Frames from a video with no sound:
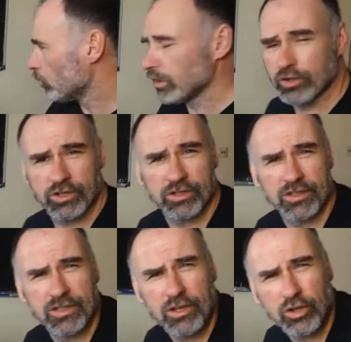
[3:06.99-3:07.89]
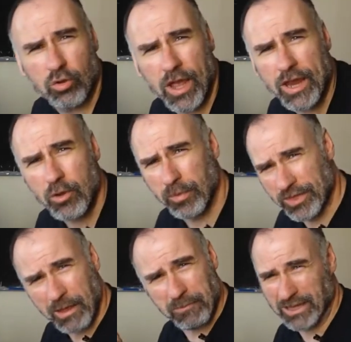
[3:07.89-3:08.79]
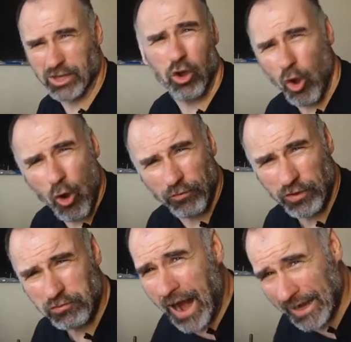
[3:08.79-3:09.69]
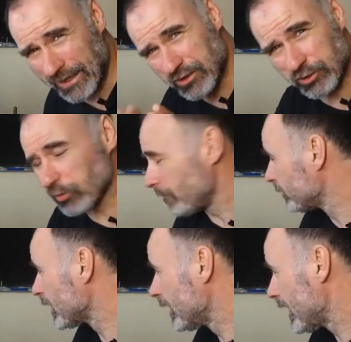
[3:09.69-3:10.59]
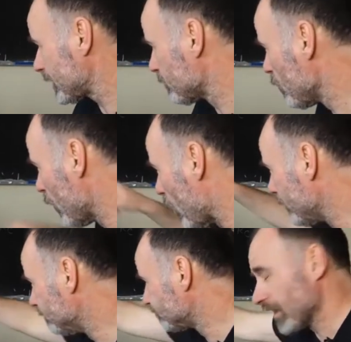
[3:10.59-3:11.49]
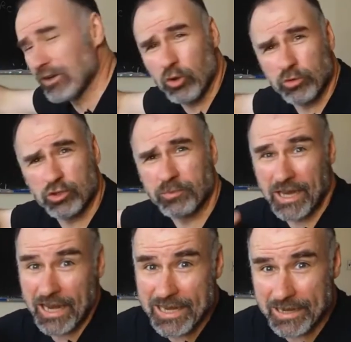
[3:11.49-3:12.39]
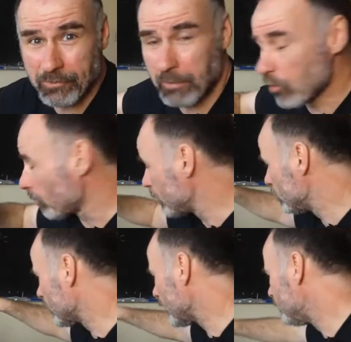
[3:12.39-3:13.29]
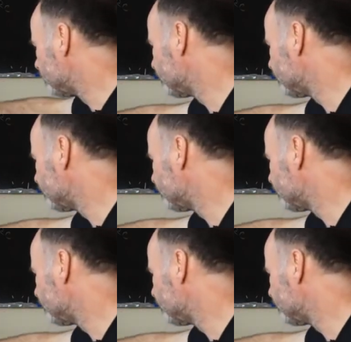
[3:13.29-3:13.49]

We could continue to go high up, but that makes an awful racket. So let's move on and go to something a little bit more musical.